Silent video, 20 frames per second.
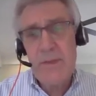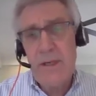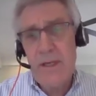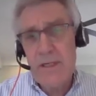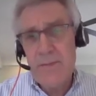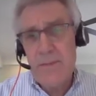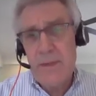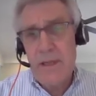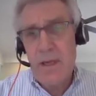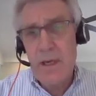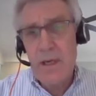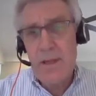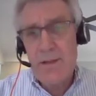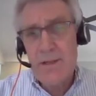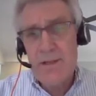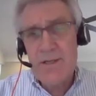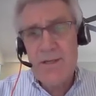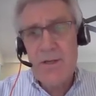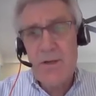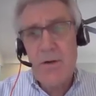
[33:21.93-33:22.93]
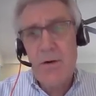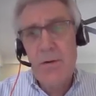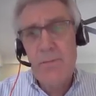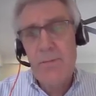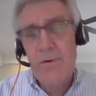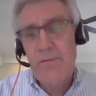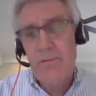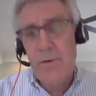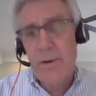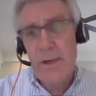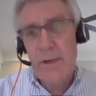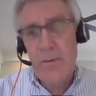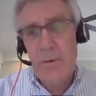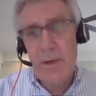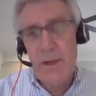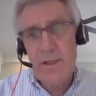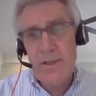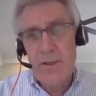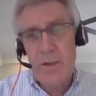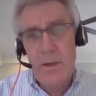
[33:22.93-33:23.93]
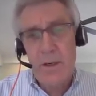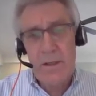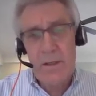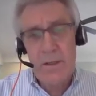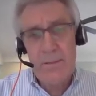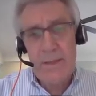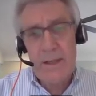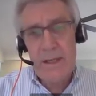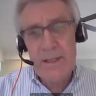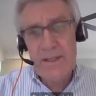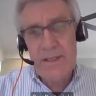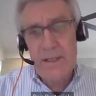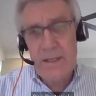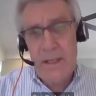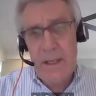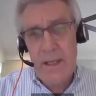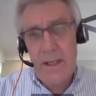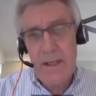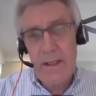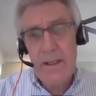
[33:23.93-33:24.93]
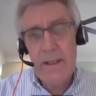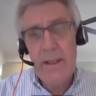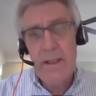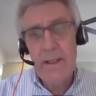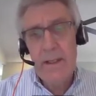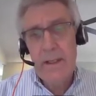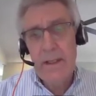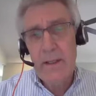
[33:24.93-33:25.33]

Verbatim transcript: but it's beyond the scope of what I want to talk about today.